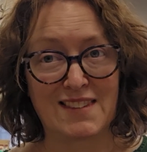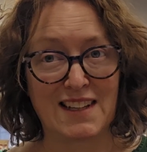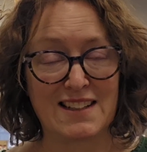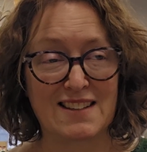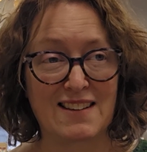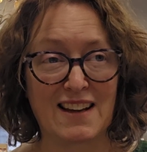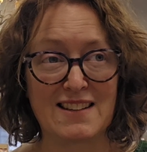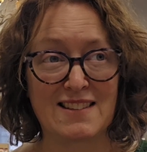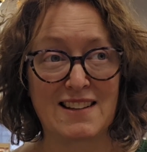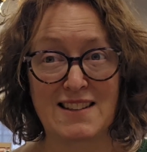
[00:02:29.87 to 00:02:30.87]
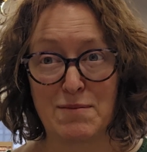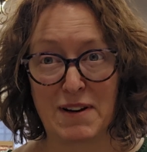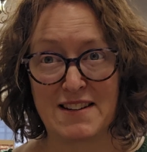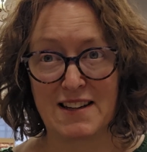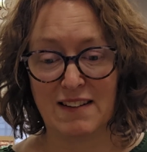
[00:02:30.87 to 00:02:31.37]
that's a
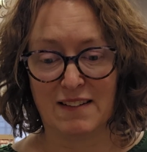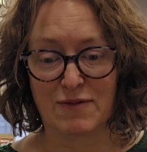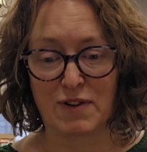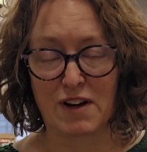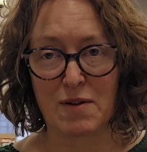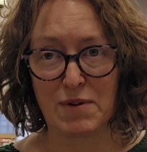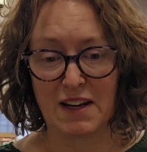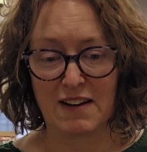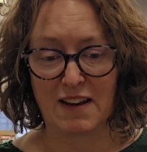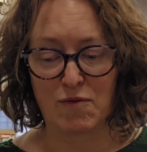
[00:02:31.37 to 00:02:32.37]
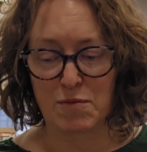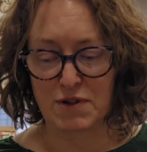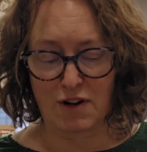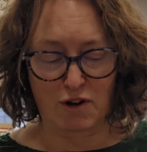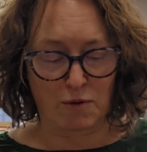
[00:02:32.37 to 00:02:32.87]
big deal for a company to give 1%
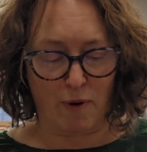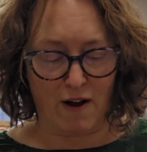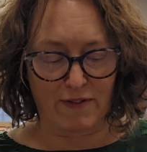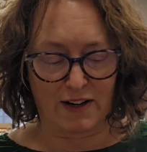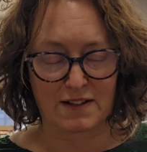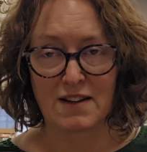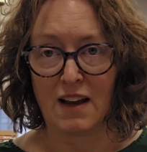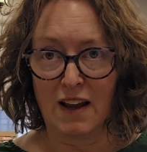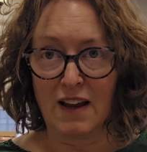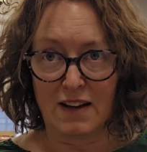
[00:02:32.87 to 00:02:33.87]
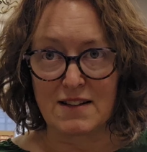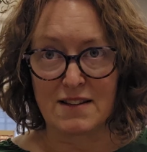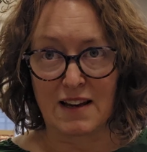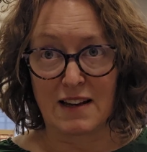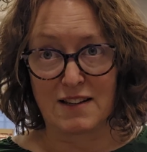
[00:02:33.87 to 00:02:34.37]
of their profits
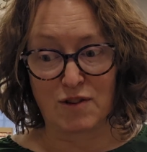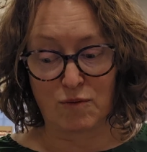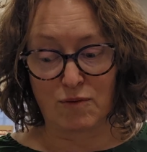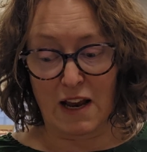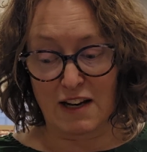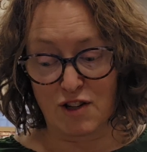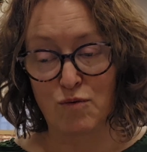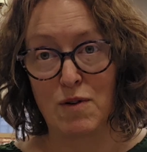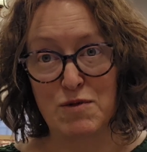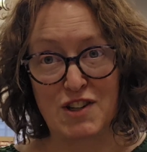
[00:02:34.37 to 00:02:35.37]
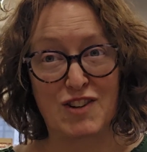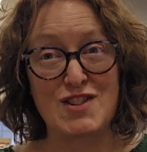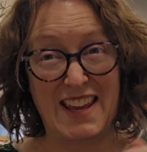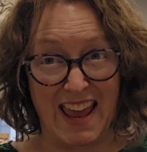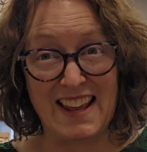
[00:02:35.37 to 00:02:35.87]
into Women's
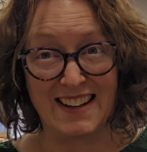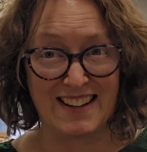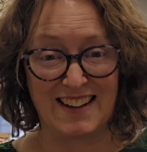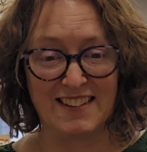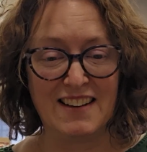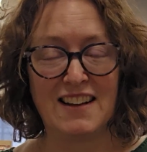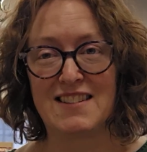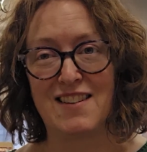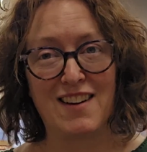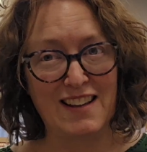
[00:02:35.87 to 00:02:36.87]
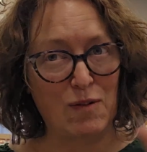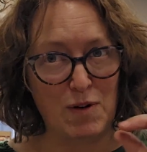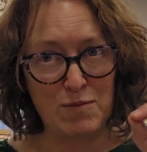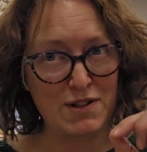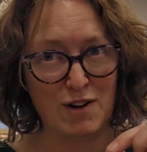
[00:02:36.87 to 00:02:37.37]
Shelters Canada. It's not like
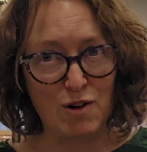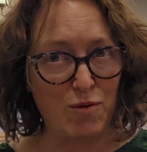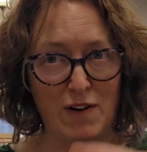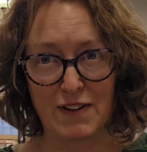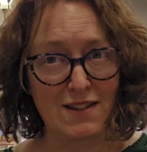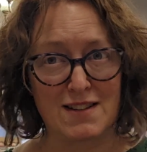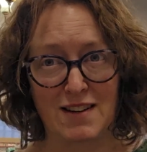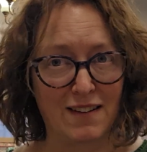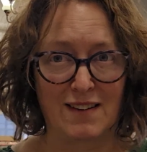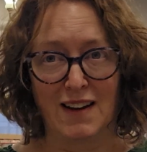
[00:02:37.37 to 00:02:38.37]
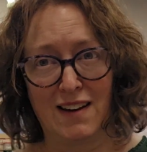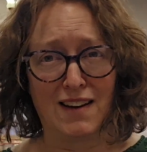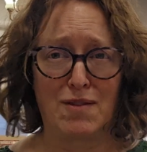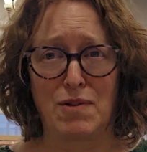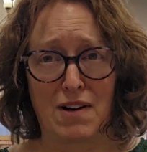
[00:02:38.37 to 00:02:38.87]
1% of their profits to
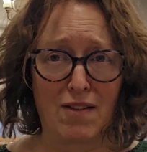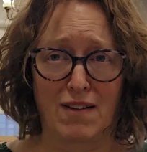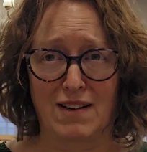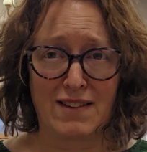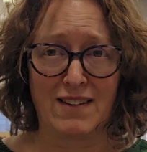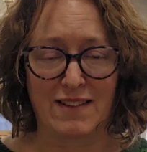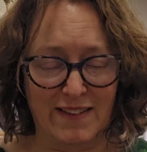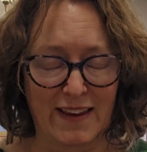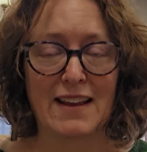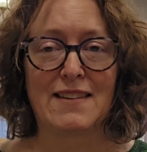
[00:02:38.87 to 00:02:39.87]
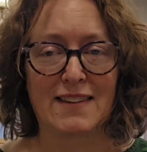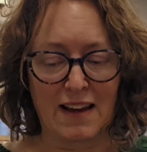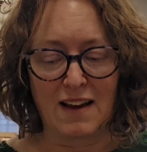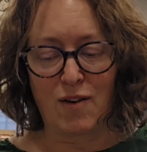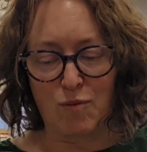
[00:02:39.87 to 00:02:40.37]
community organizations. It's
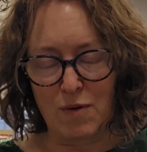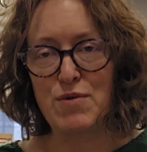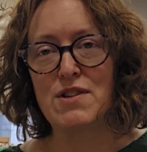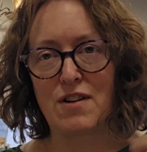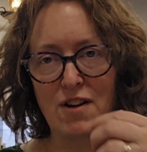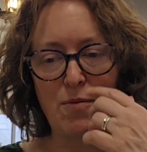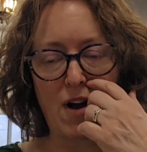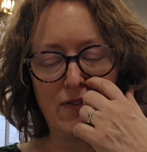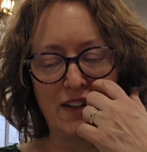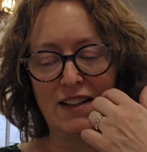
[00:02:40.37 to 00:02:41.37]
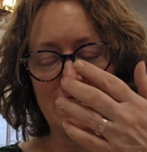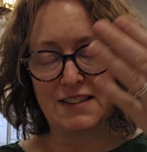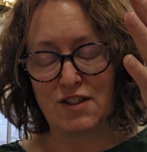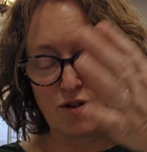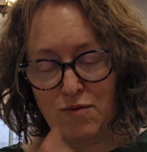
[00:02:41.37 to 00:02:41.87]
1% of their
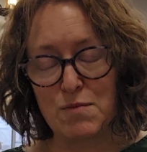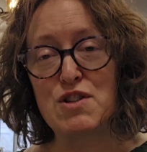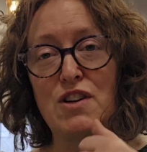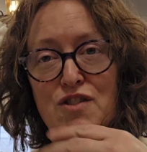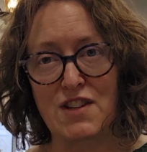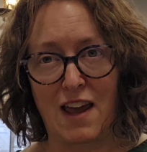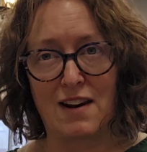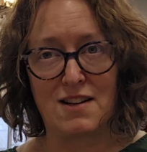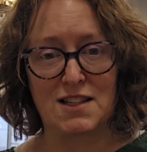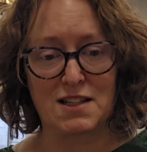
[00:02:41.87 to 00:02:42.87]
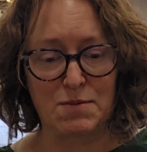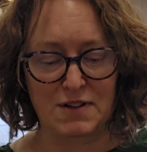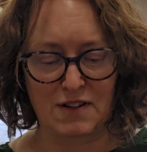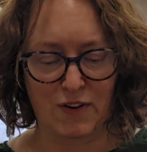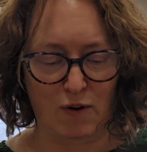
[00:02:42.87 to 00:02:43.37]
profits to Women's Shelters Canada. It's a
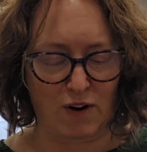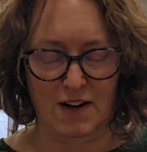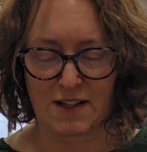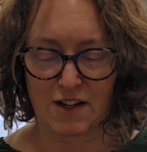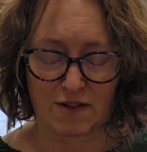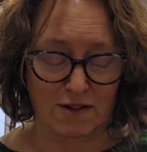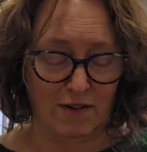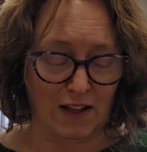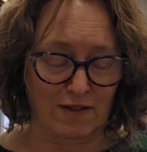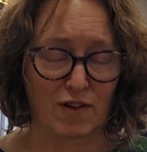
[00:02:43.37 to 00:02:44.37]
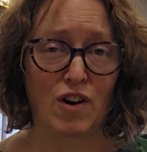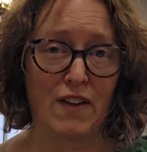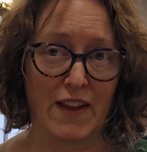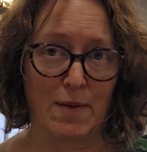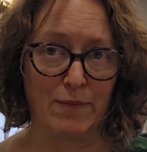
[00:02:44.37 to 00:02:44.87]
specific organization, so that's good
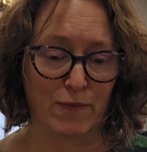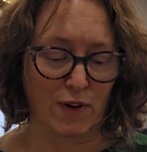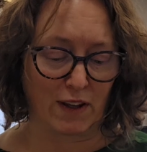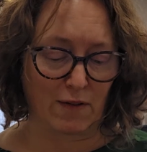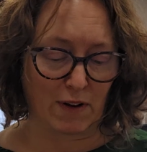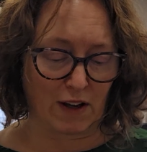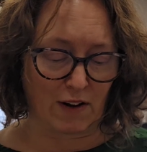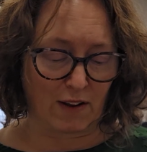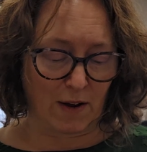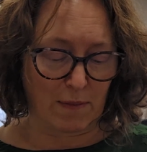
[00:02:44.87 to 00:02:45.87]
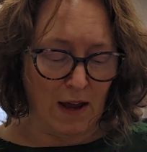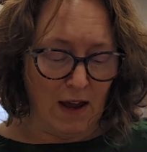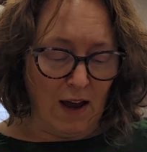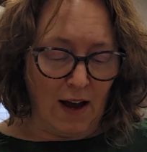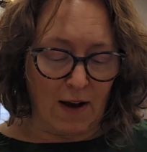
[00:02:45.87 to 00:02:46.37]
on them. Really, really good on them.
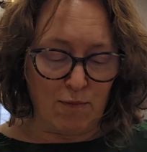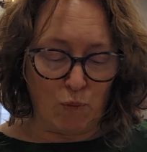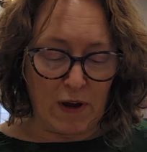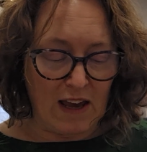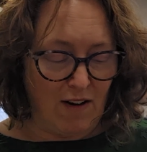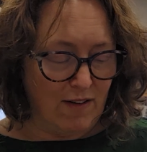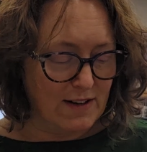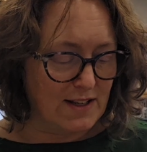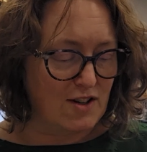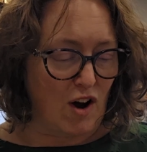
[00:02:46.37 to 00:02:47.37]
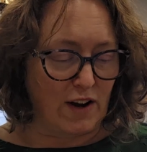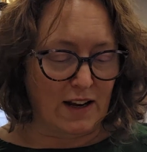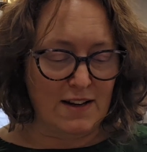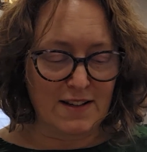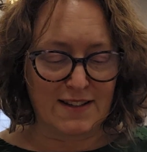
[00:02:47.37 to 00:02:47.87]
We are a
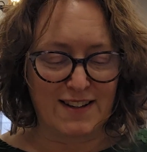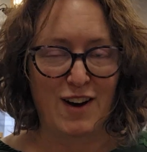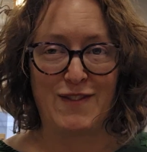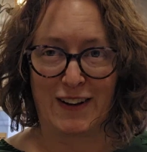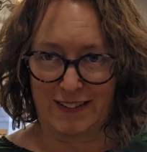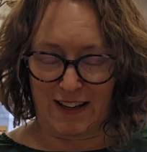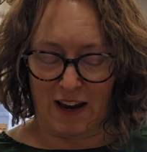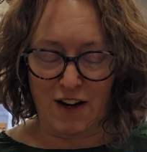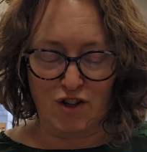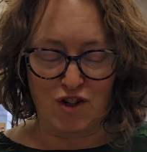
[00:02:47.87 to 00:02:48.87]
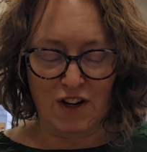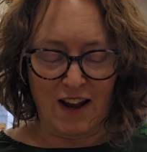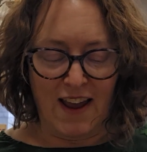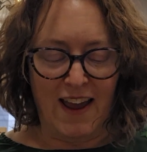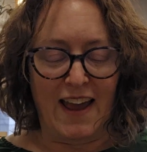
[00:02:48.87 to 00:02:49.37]
stockist of LDH,
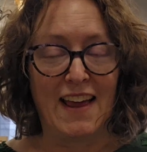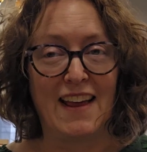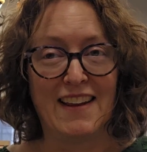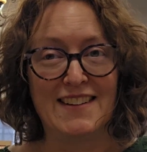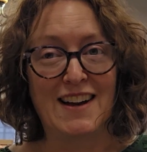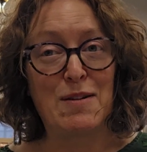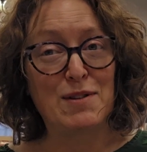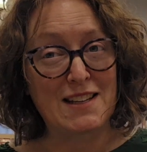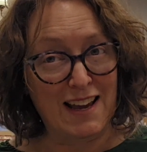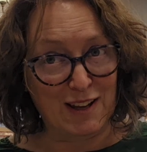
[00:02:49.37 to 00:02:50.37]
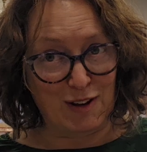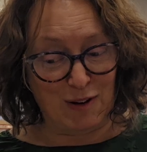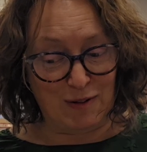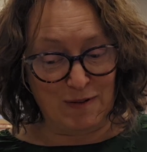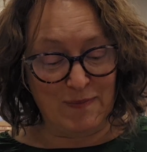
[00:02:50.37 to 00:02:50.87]
and I will tell
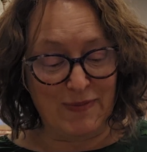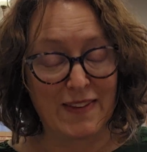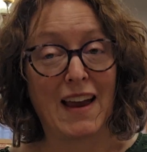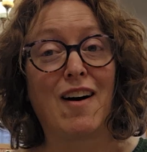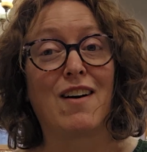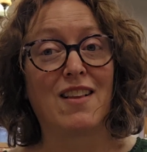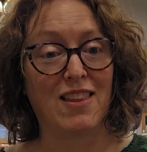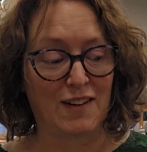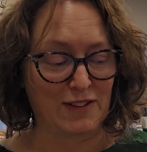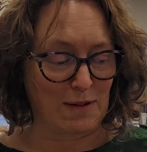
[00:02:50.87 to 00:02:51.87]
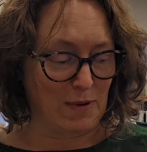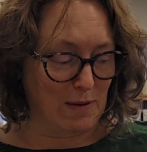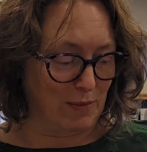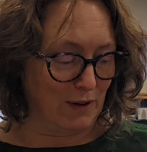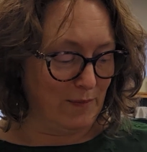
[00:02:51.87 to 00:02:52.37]
you, they are lovely
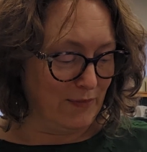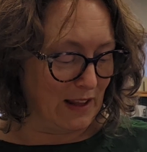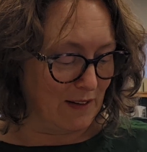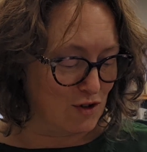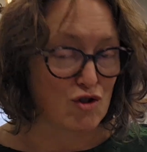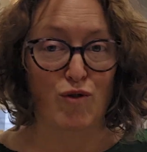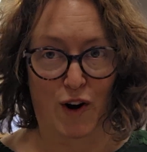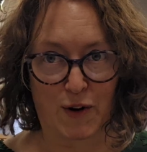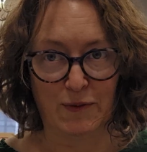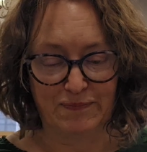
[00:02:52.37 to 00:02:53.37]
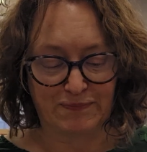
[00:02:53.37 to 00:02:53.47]
people. They live in Toronto,